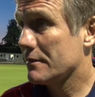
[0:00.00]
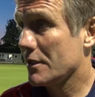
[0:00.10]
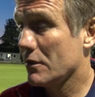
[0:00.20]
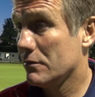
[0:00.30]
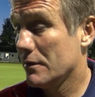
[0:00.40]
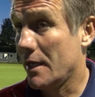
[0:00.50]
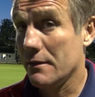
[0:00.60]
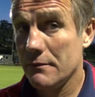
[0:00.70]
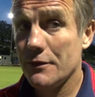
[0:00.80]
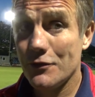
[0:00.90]
So yeah,
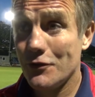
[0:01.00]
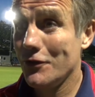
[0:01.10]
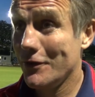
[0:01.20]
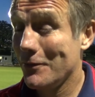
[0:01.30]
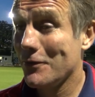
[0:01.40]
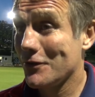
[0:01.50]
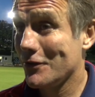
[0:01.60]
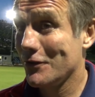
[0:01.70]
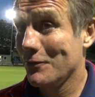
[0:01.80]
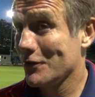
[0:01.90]
it was a
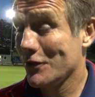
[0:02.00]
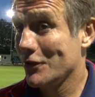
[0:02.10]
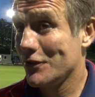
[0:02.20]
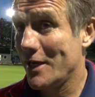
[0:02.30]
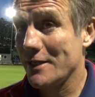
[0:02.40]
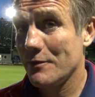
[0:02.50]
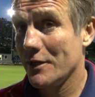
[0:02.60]
good test.